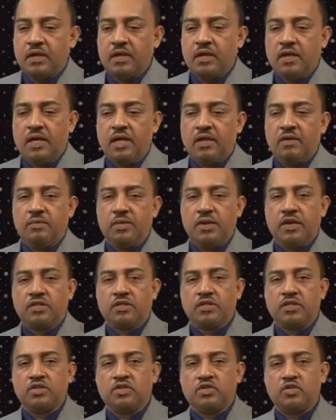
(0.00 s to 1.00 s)
in
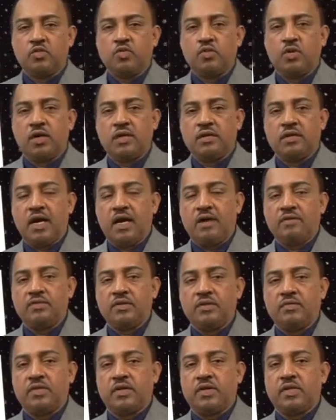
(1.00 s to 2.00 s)
patients who have
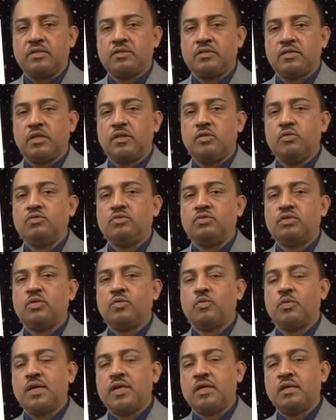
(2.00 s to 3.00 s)
difficulty losing
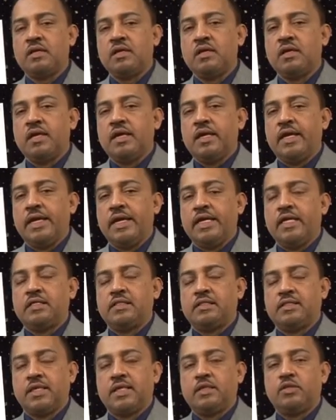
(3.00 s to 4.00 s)
weight is
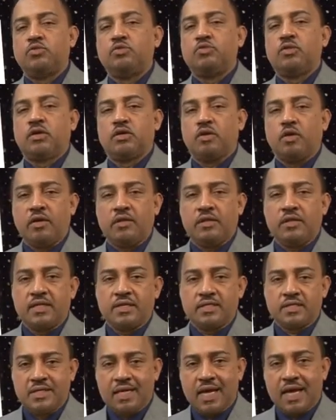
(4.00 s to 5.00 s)
they do not
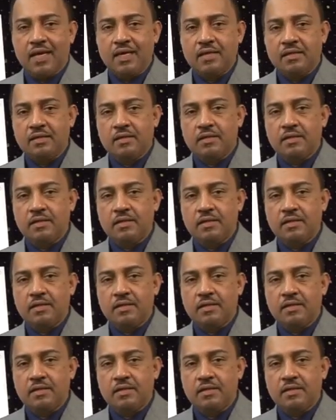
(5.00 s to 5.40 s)
understand